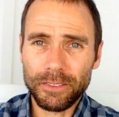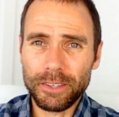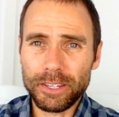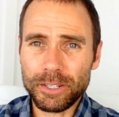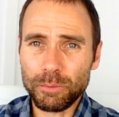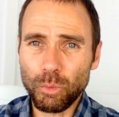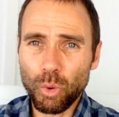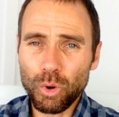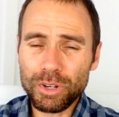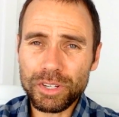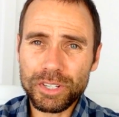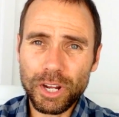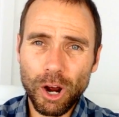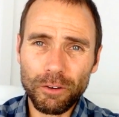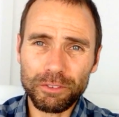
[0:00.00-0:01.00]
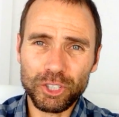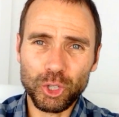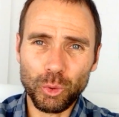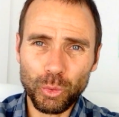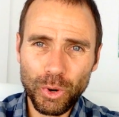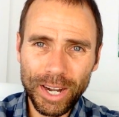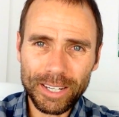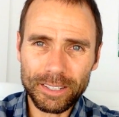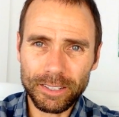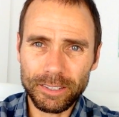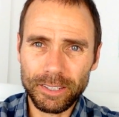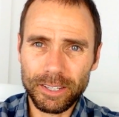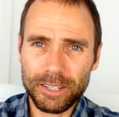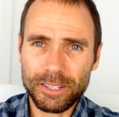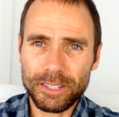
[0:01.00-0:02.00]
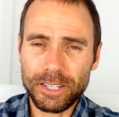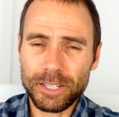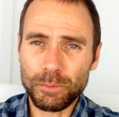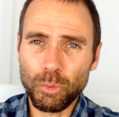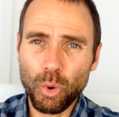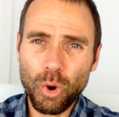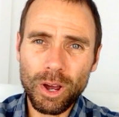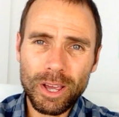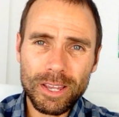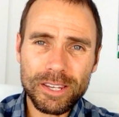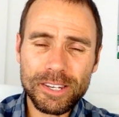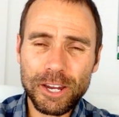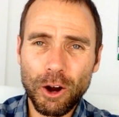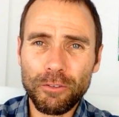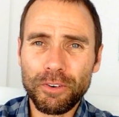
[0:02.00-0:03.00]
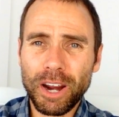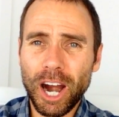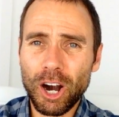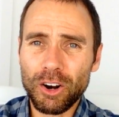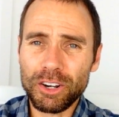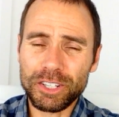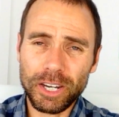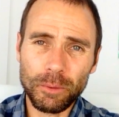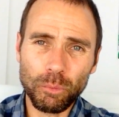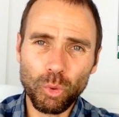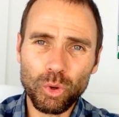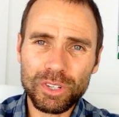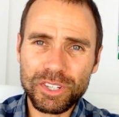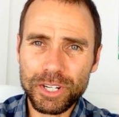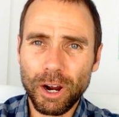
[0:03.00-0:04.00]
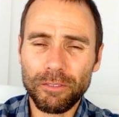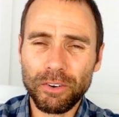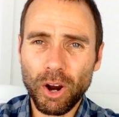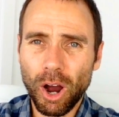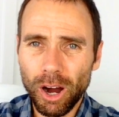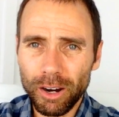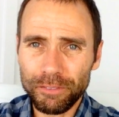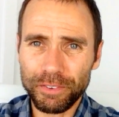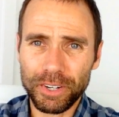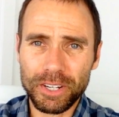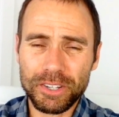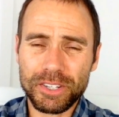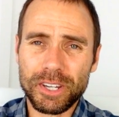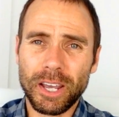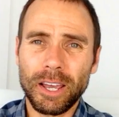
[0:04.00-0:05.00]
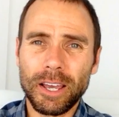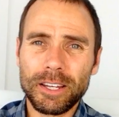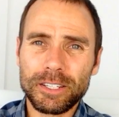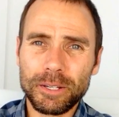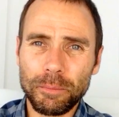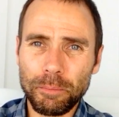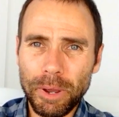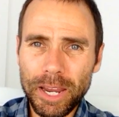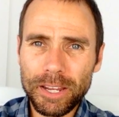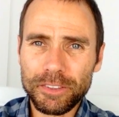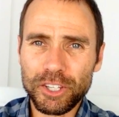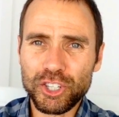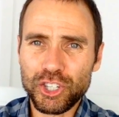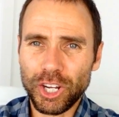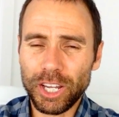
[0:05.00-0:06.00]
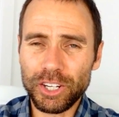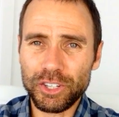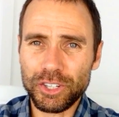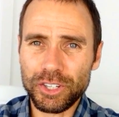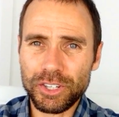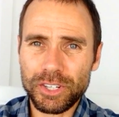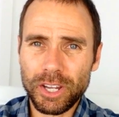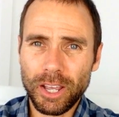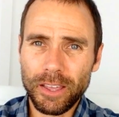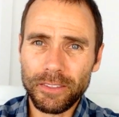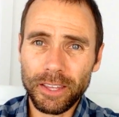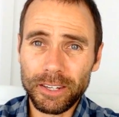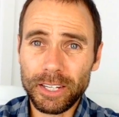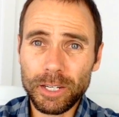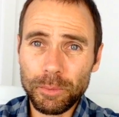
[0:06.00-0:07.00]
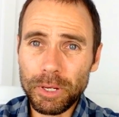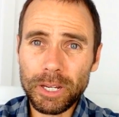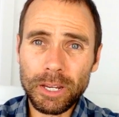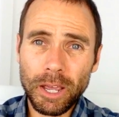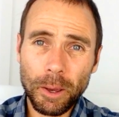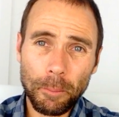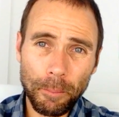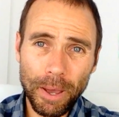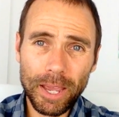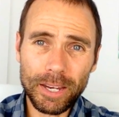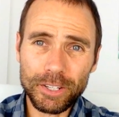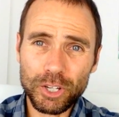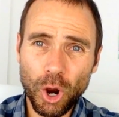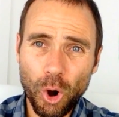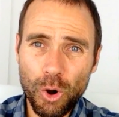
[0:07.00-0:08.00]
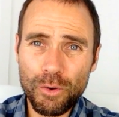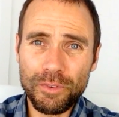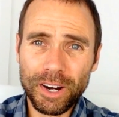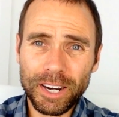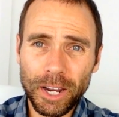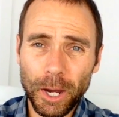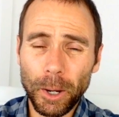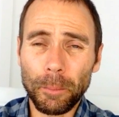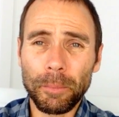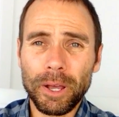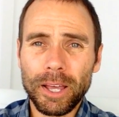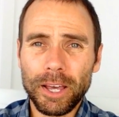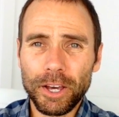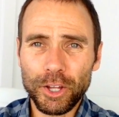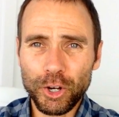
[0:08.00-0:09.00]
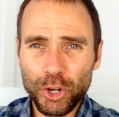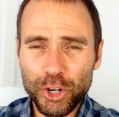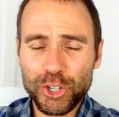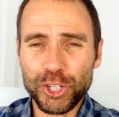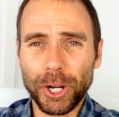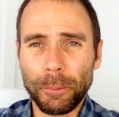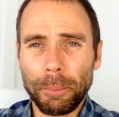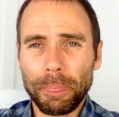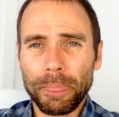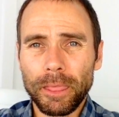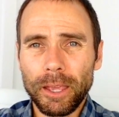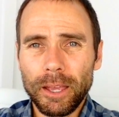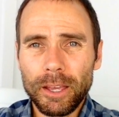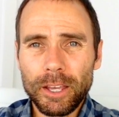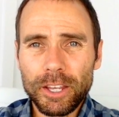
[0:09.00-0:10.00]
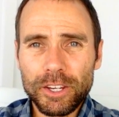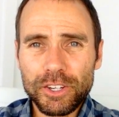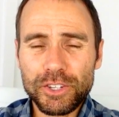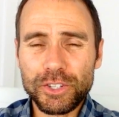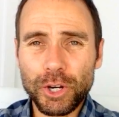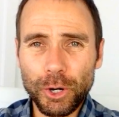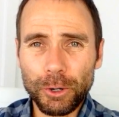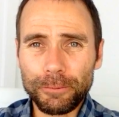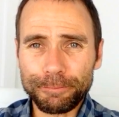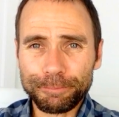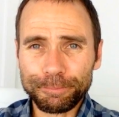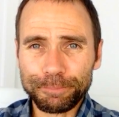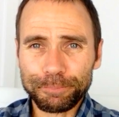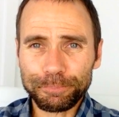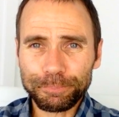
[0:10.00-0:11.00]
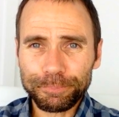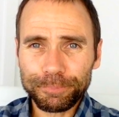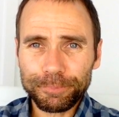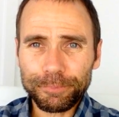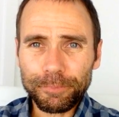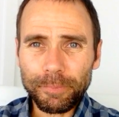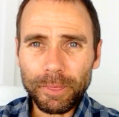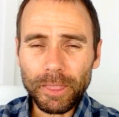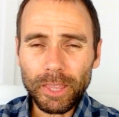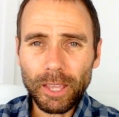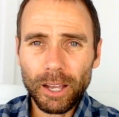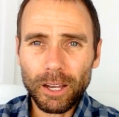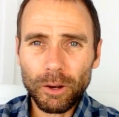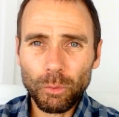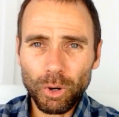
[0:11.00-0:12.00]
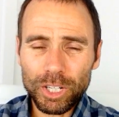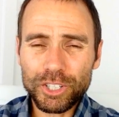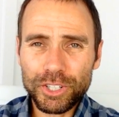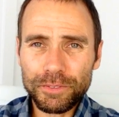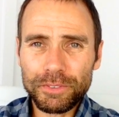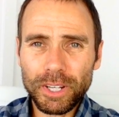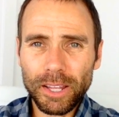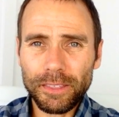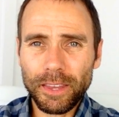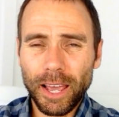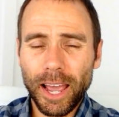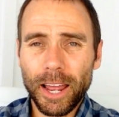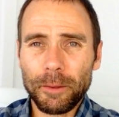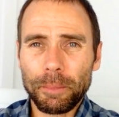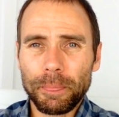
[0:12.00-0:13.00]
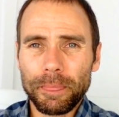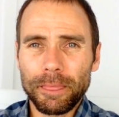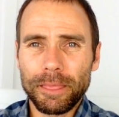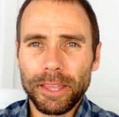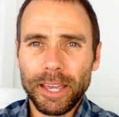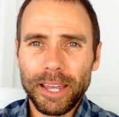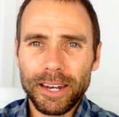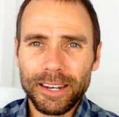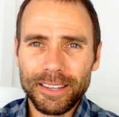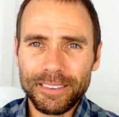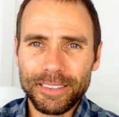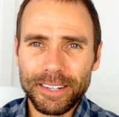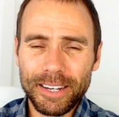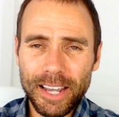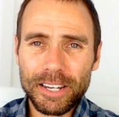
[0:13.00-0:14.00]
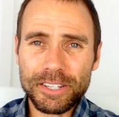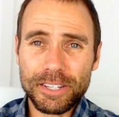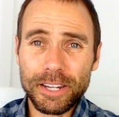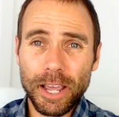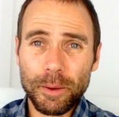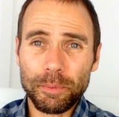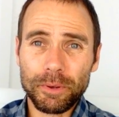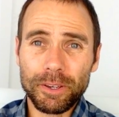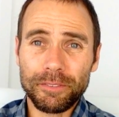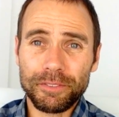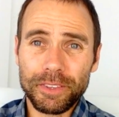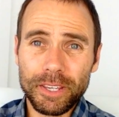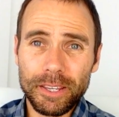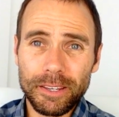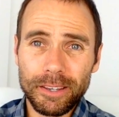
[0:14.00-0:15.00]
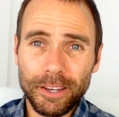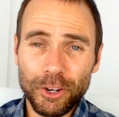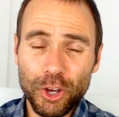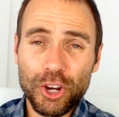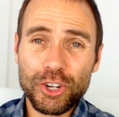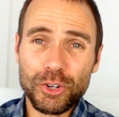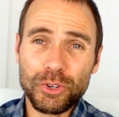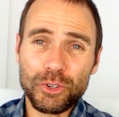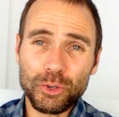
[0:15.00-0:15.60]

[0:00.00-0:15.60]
There's more self-directedness, there's more self-courage and more self-confidence to make the changes that need to be made to overcome inertia. So, once you've done that, then the next step, if the inertia